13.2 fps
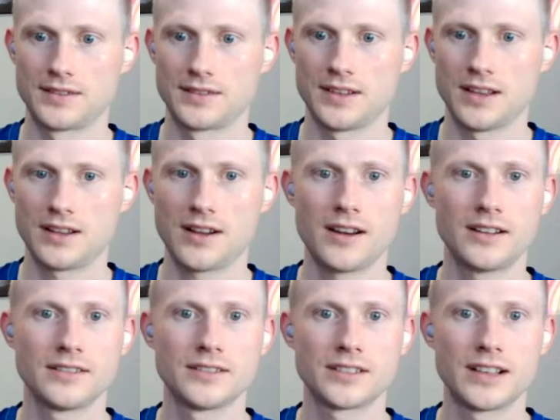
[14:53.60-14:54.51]
They kind
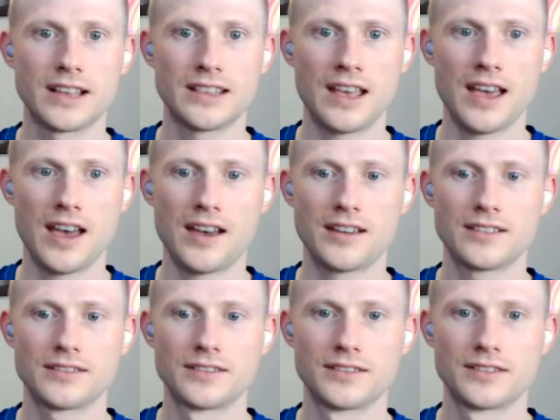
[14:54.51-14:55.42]
of look like
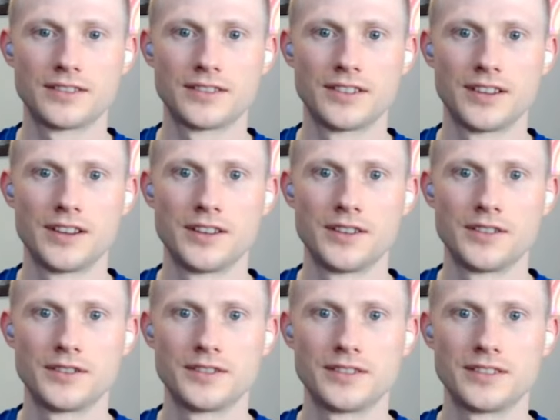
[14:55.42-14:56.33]
that.
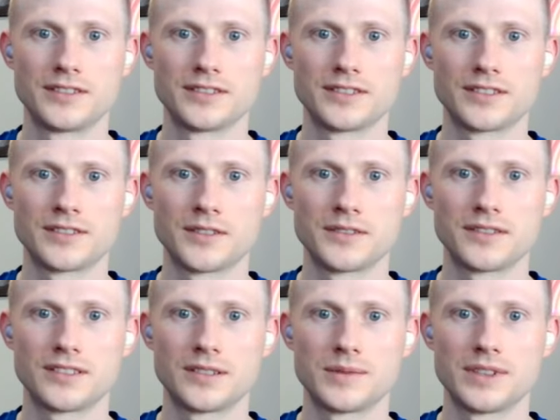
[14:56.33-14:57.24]
Those are
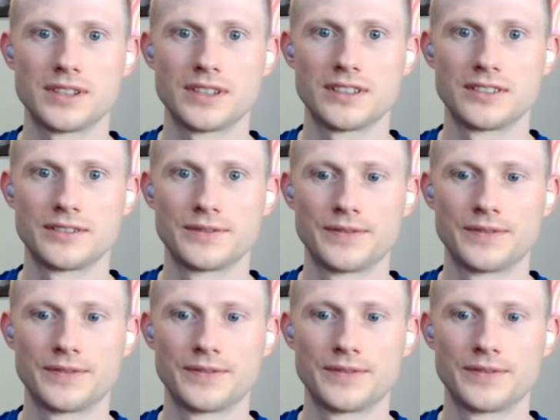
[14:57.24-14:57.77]
some of the